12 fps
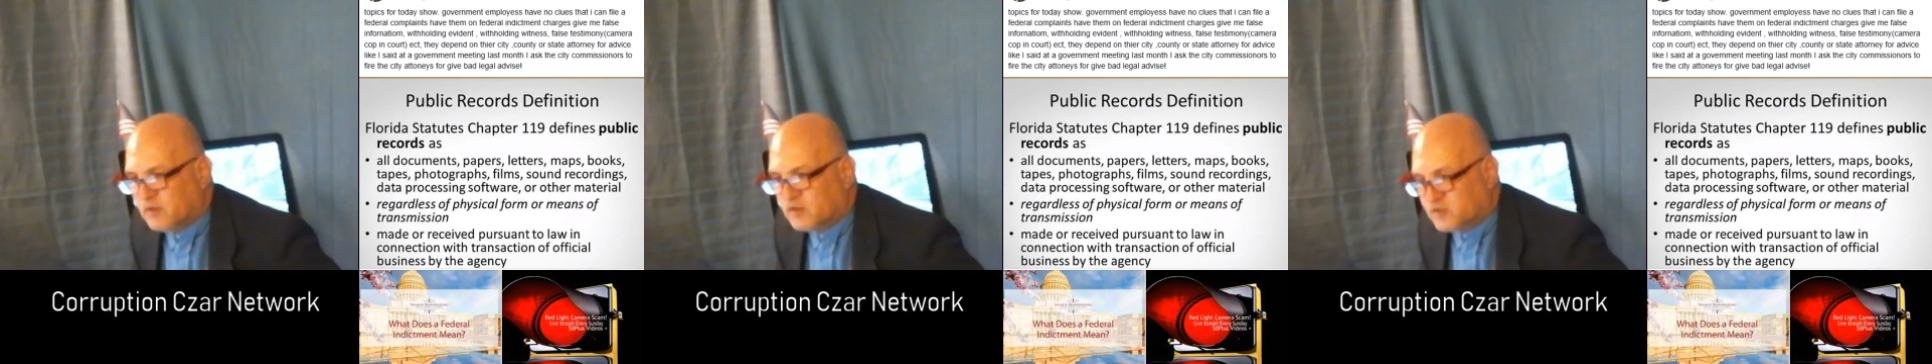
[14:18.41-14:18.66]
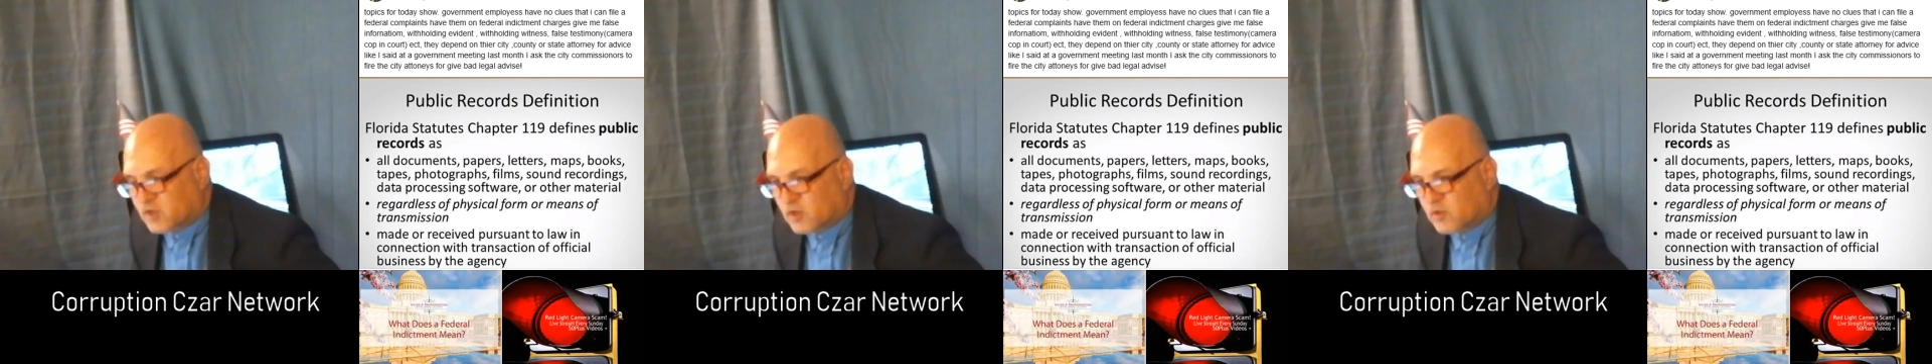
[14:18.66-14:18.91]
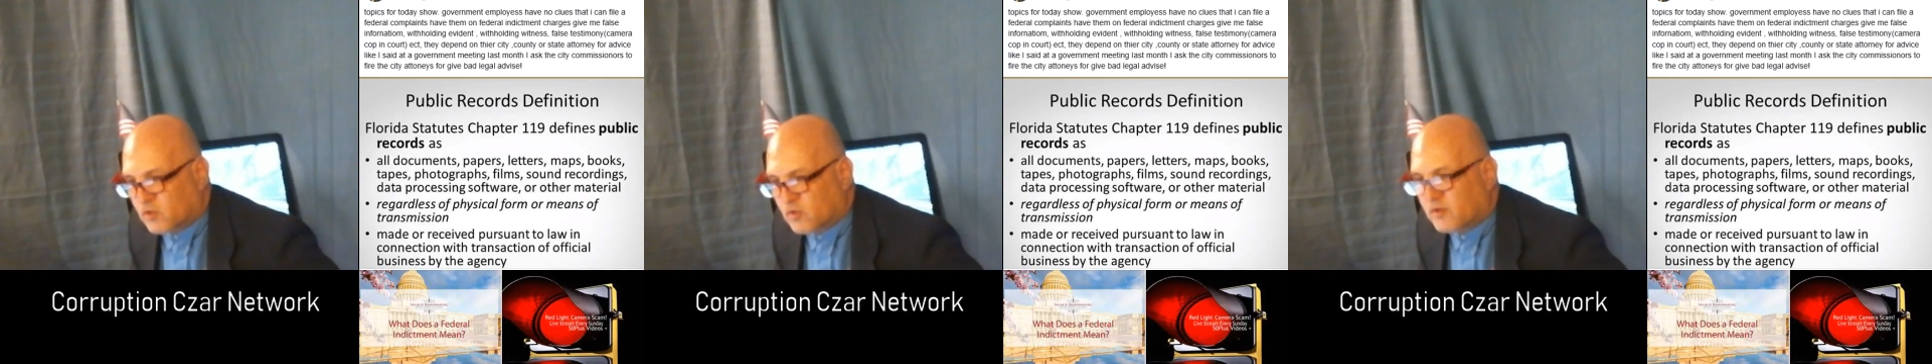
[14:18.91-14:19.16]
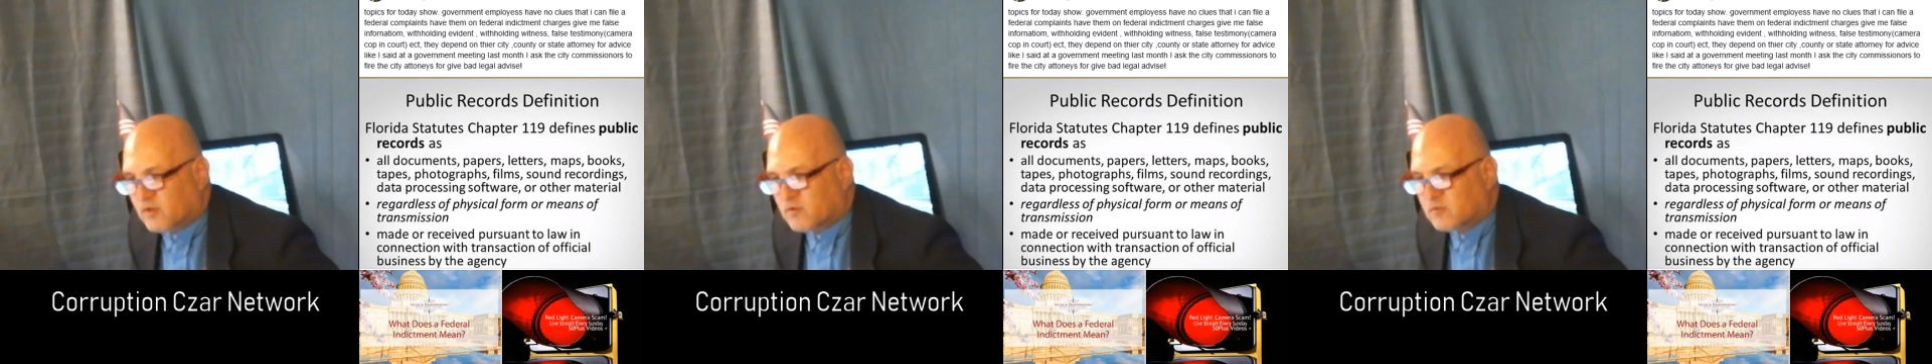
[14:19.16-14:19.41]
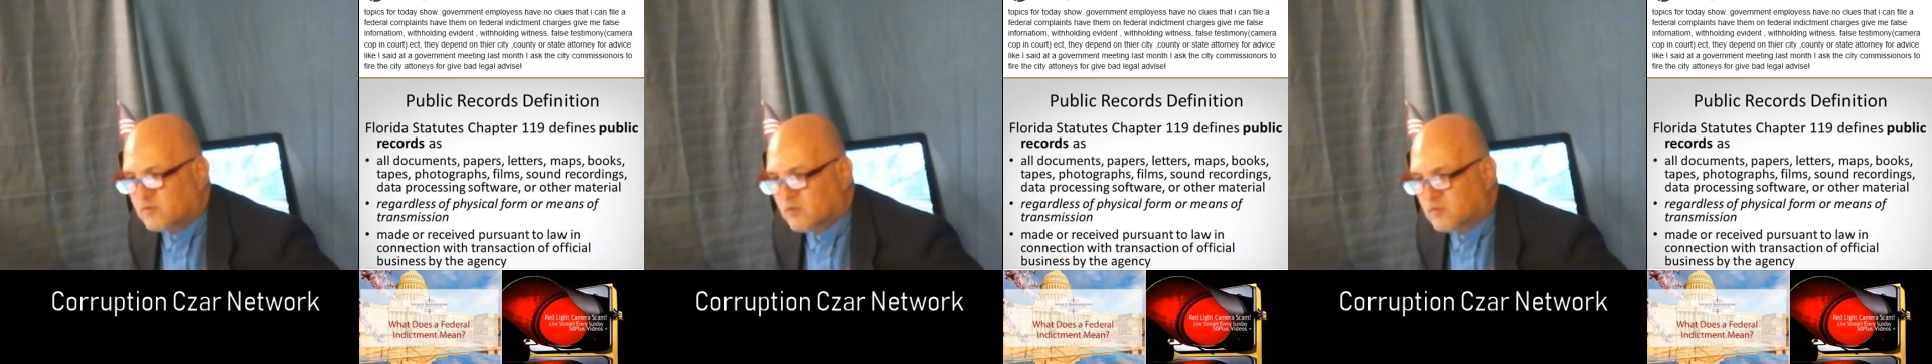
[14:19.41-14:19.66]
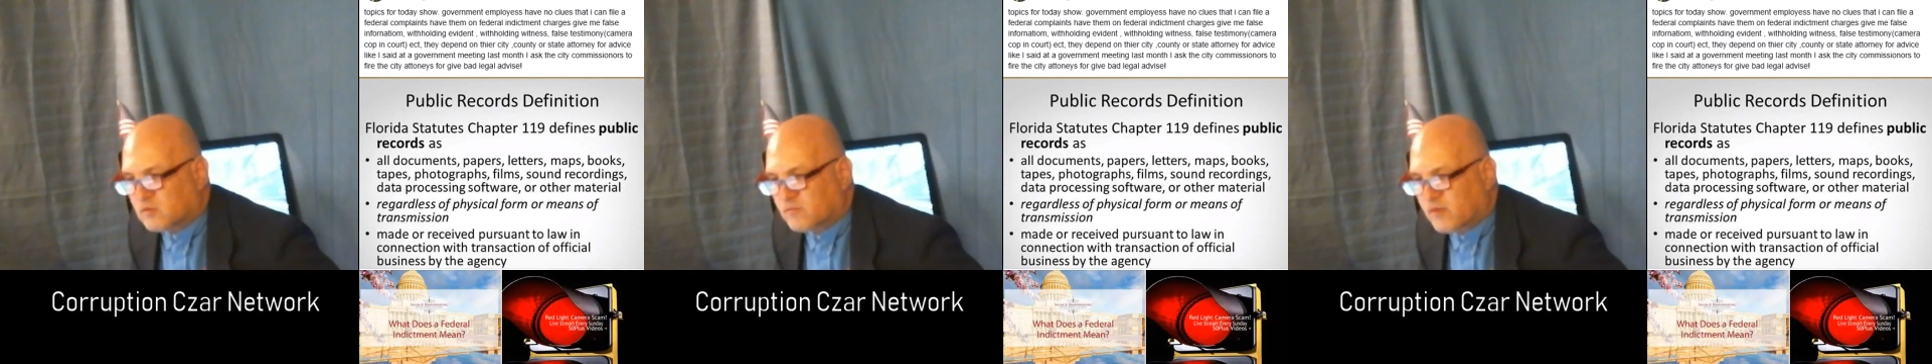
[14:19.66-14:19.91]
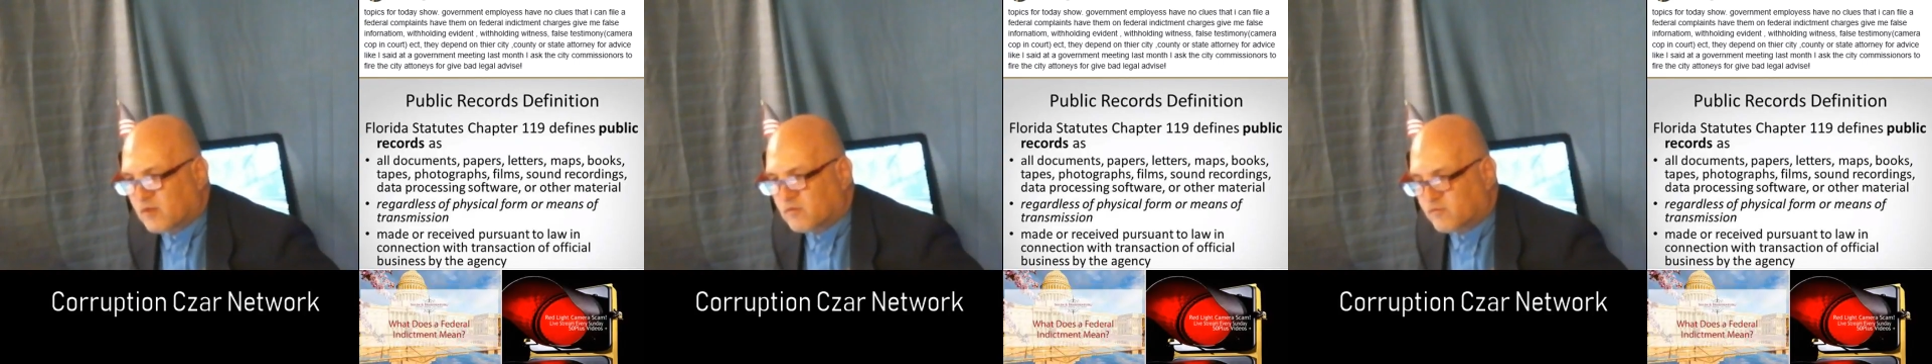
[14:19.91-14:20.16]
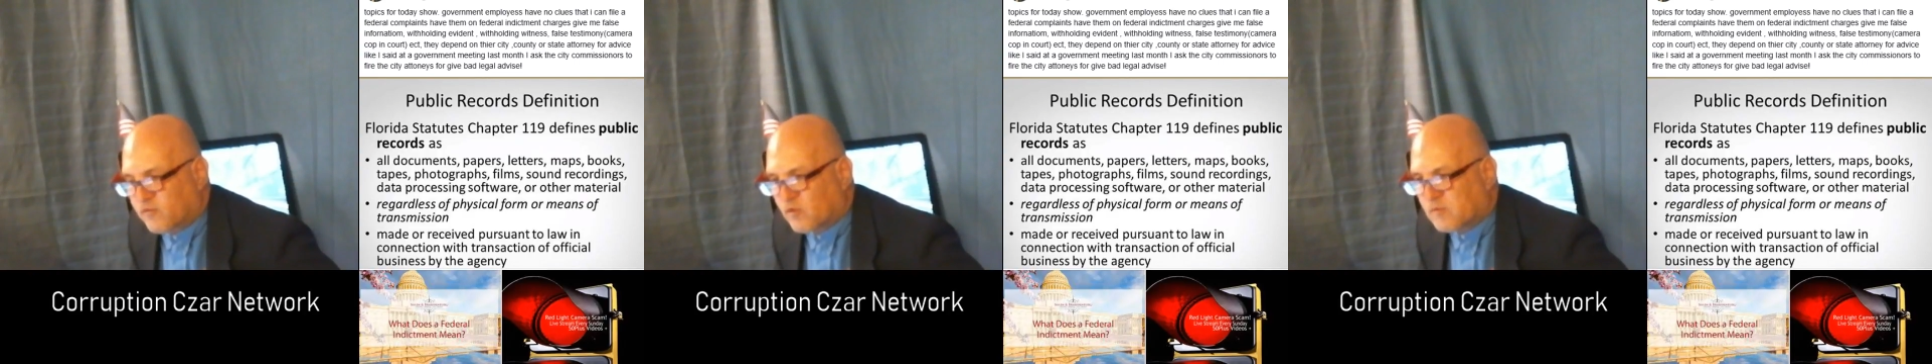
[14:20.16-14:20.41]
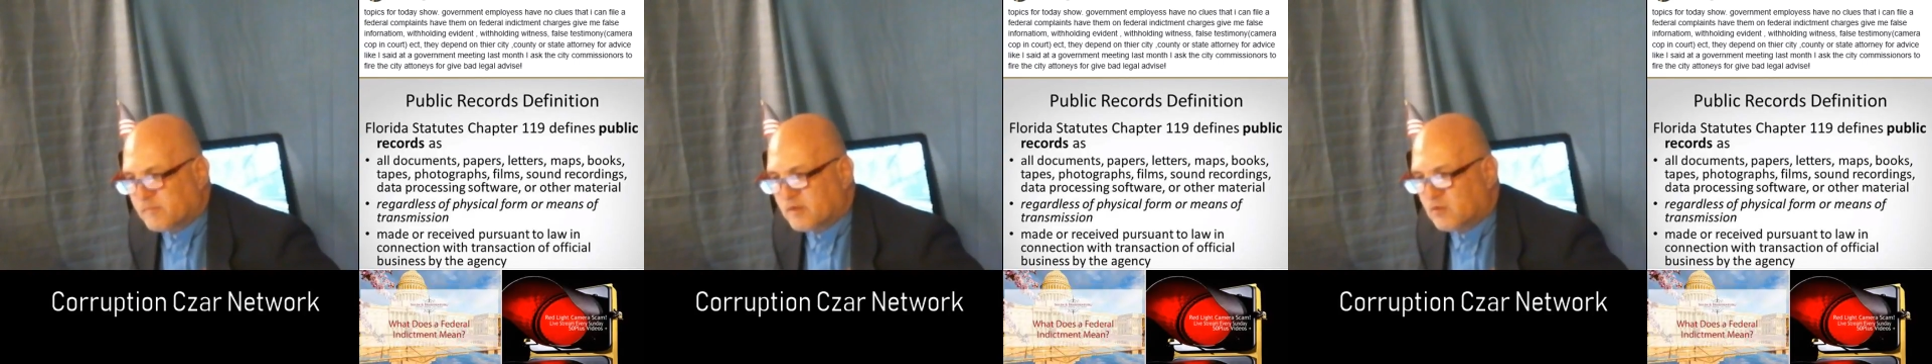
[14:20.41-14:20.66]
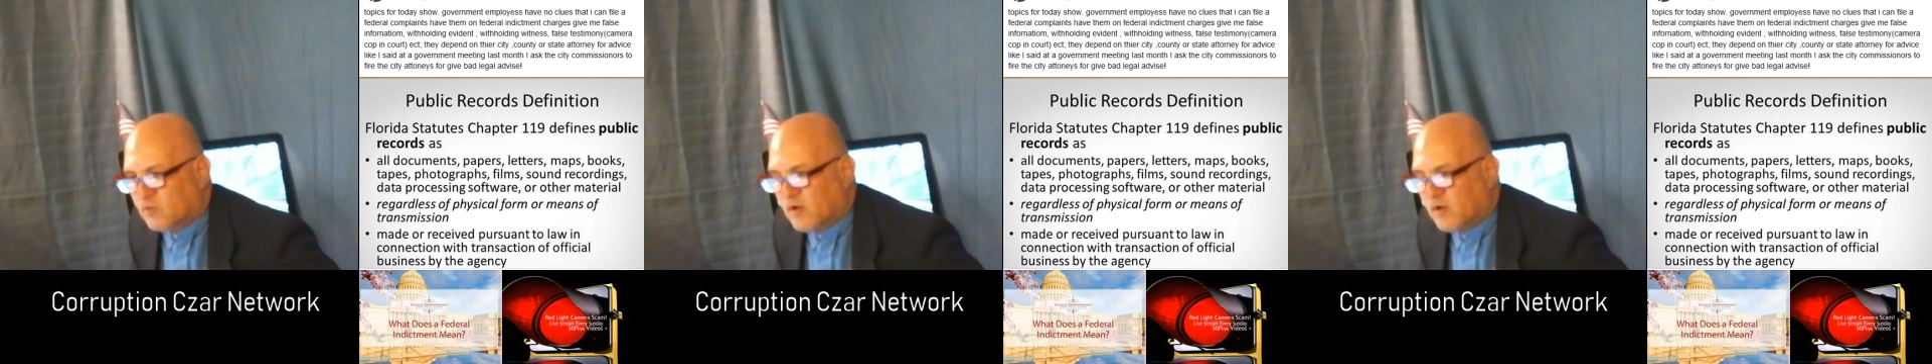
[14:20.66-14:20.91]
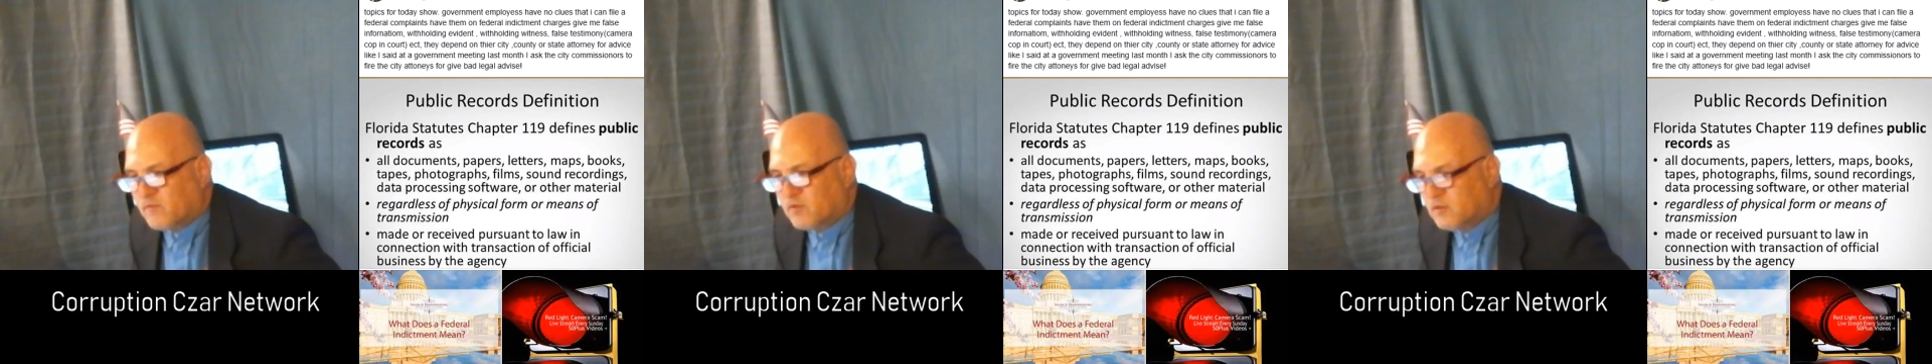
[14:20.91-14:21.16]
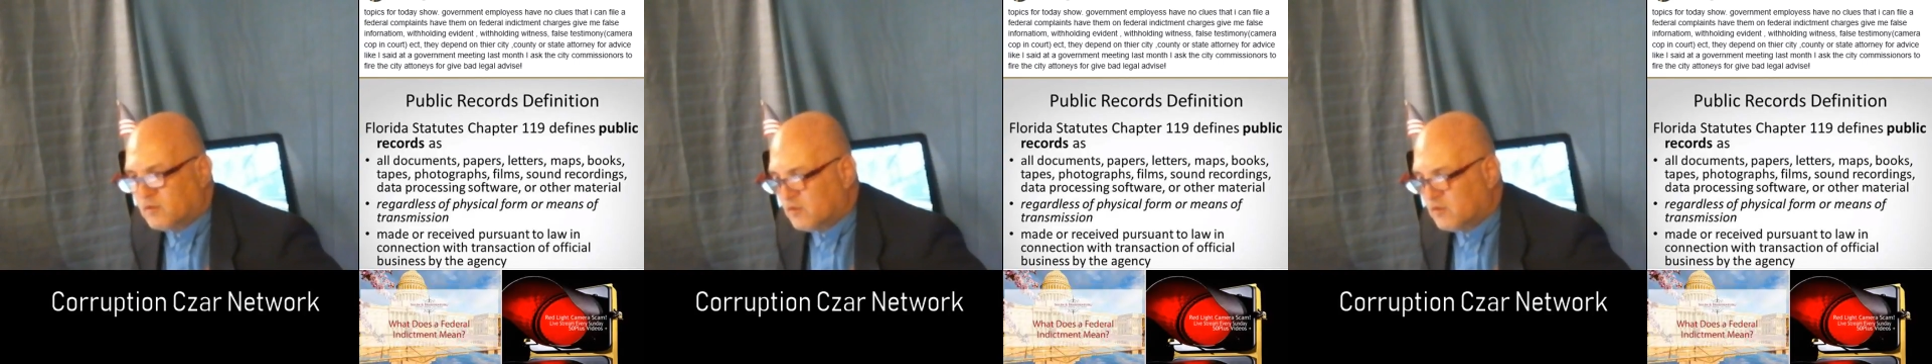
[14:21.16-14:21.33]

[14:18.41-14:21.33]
turn on their supervisor, foreman, whoever,